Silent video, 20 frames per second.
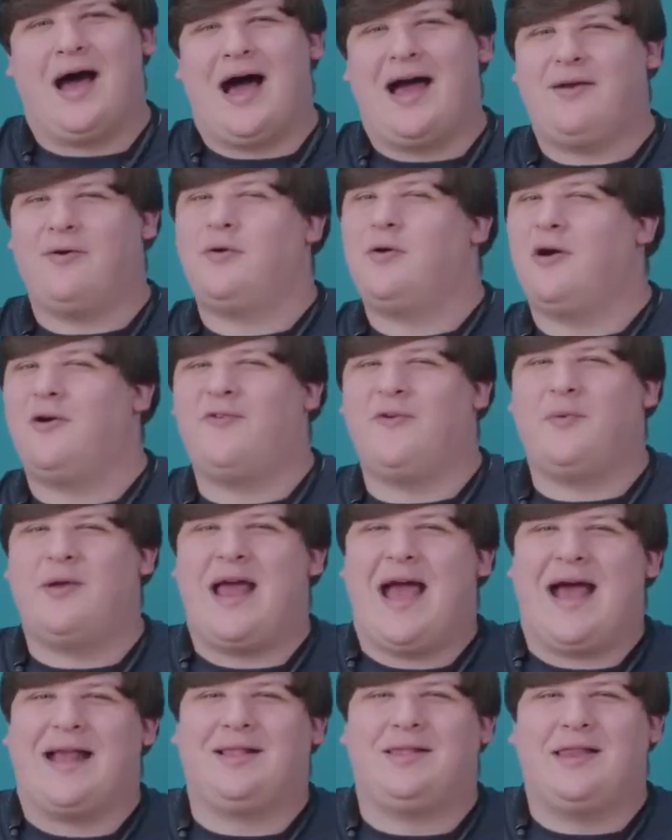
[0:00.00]
I don't know if it would
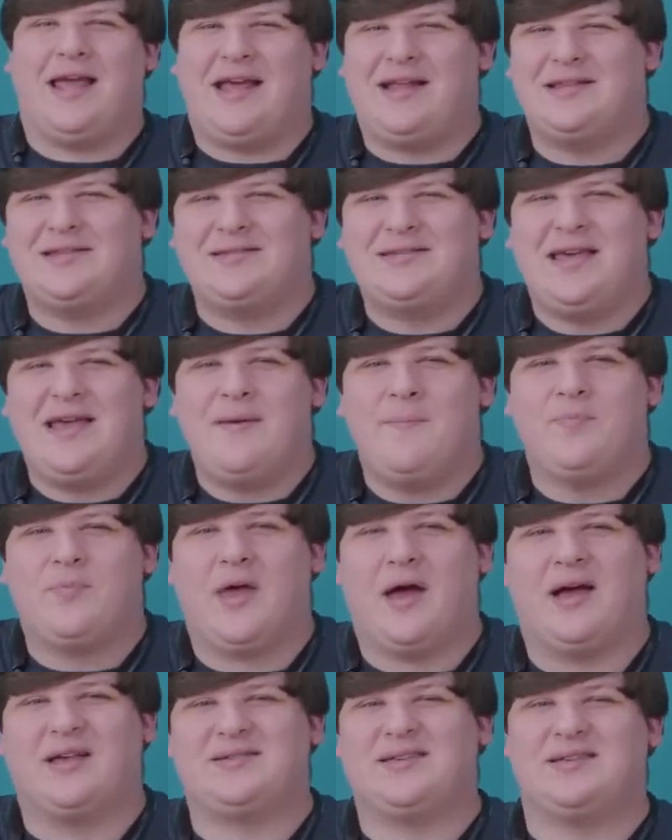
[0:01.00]
add latency.
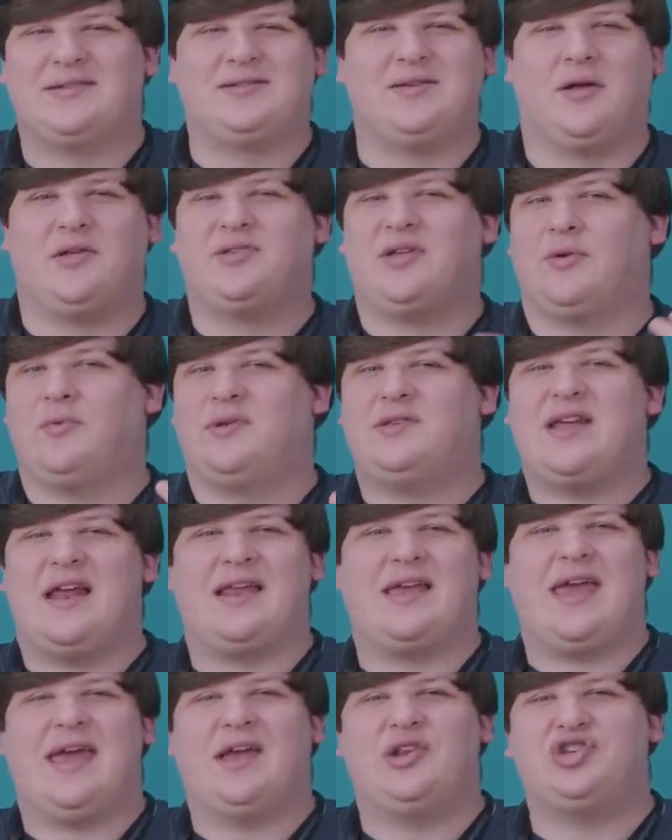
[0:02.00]
Since it's all done with
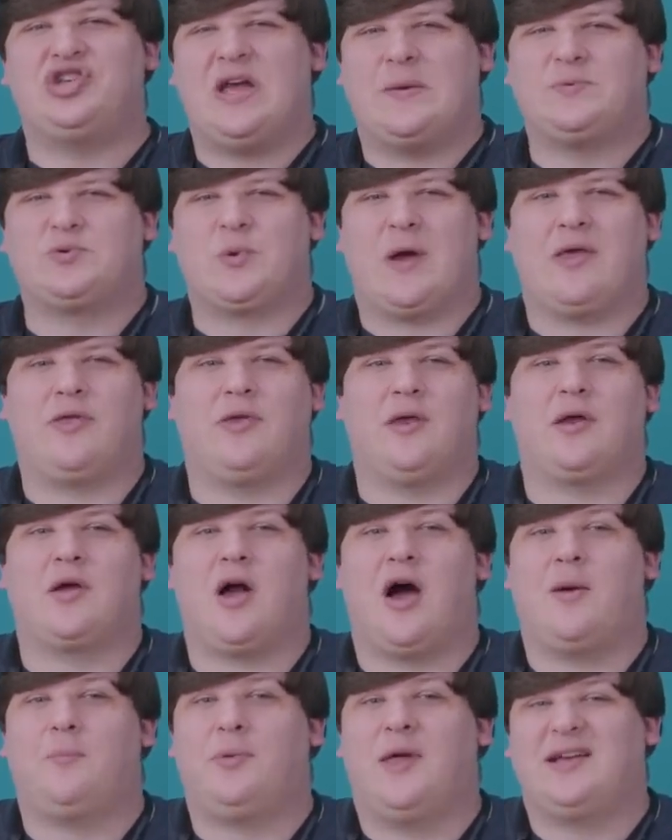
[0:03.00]
dedicated chips rather than a
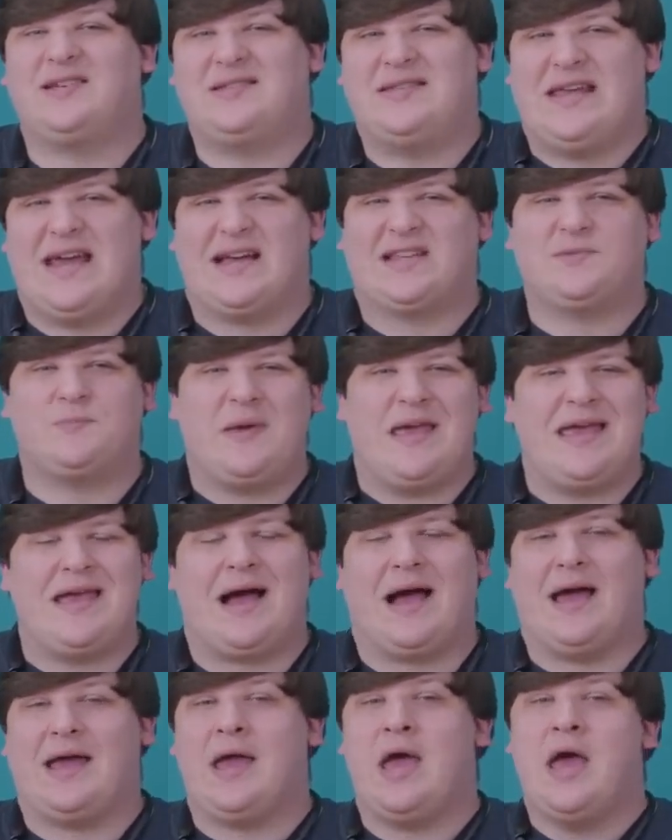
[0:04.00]
complex DSP,
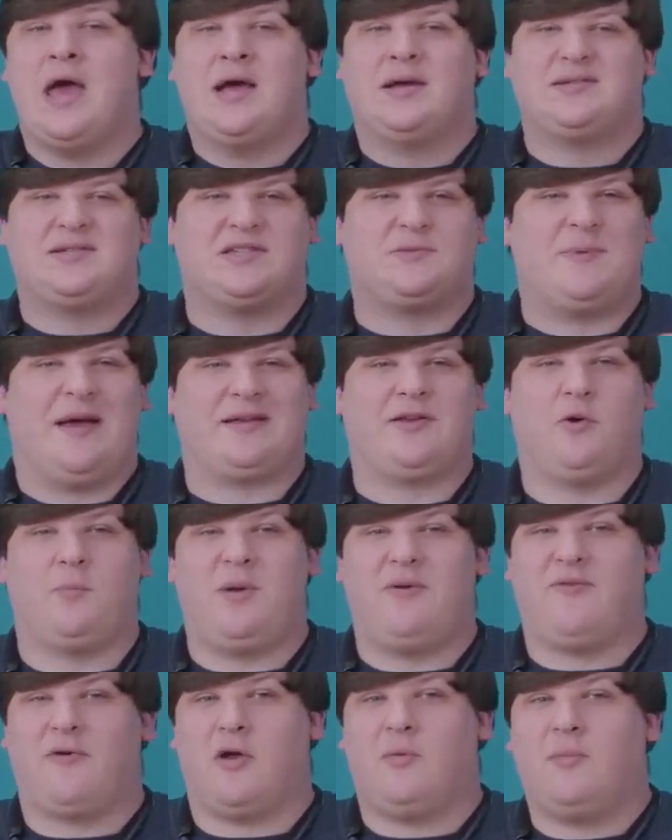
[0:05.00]
I suspect it would
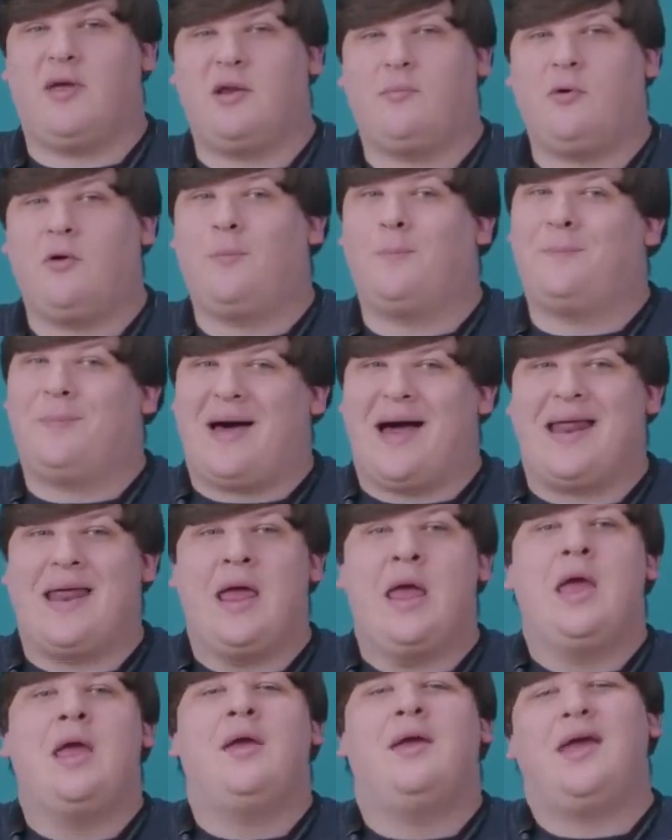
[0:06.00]
be very minimal, but
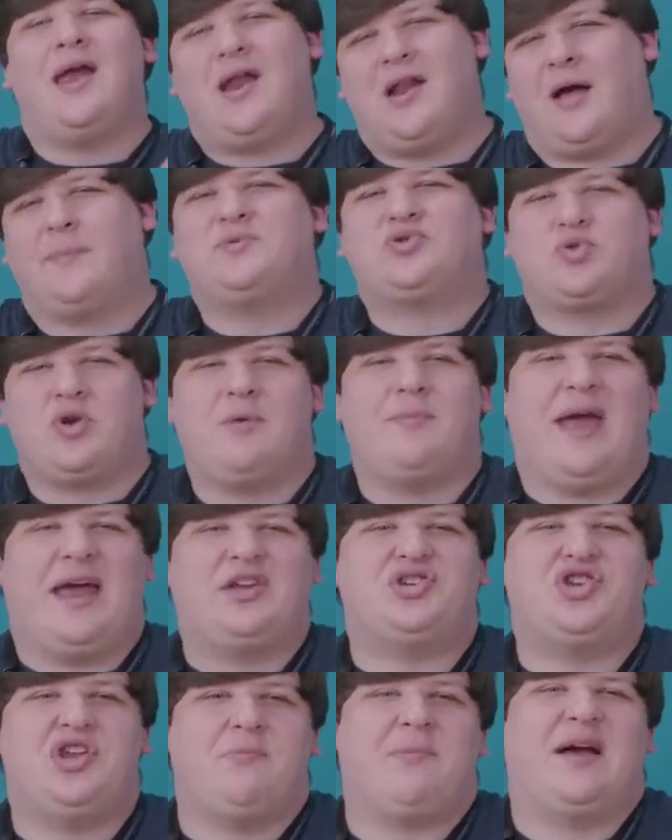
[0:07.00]
an upstream
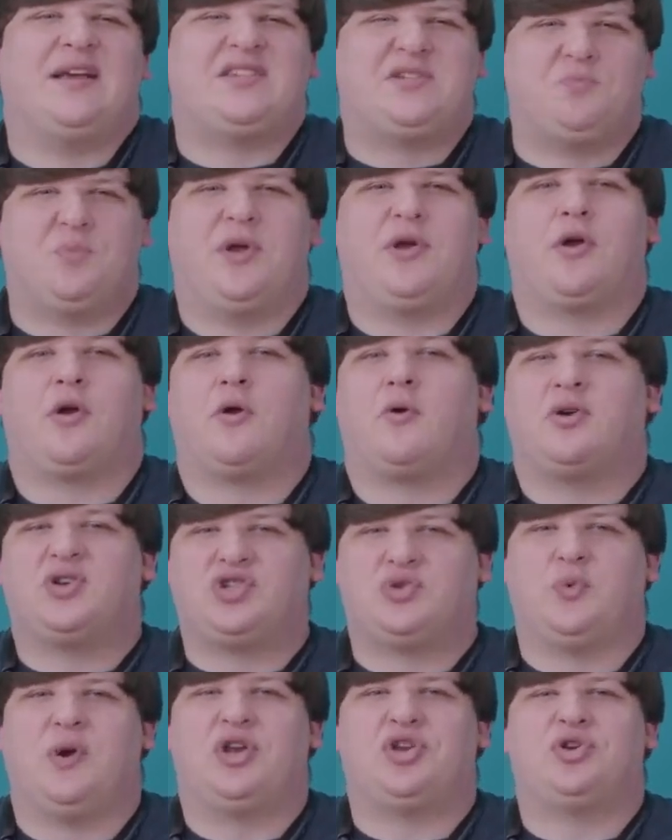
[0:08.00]
HDMI splitter or
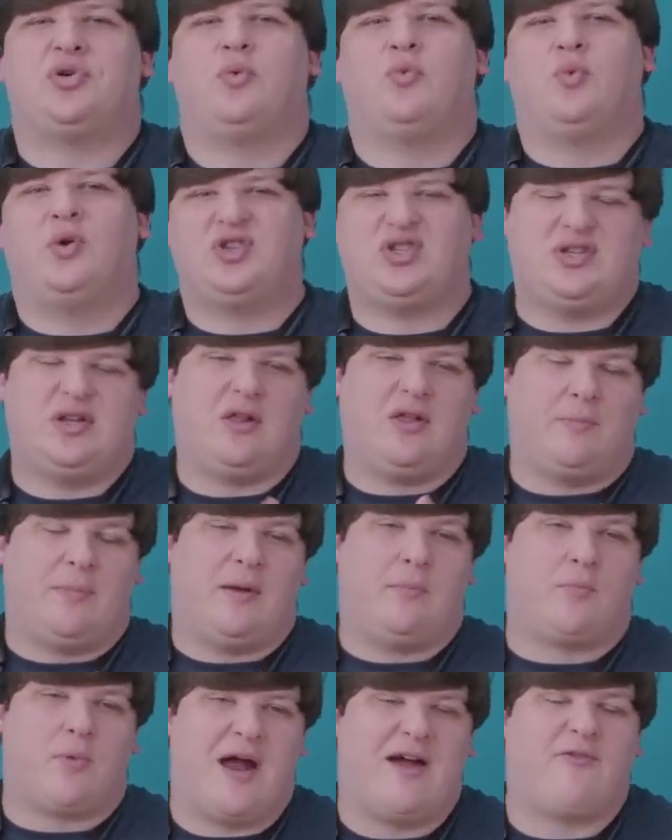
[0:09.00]
switch would still have
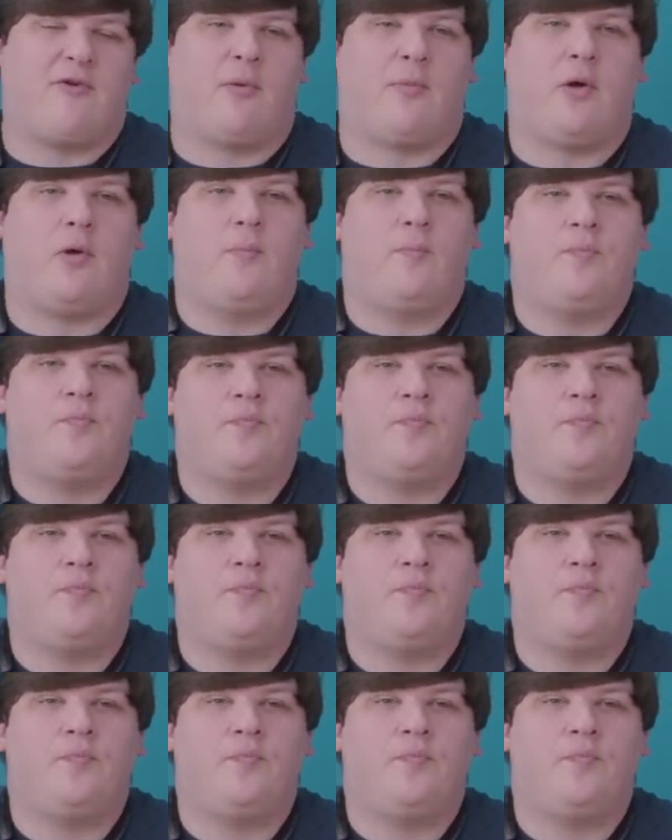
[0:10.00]
been preferable.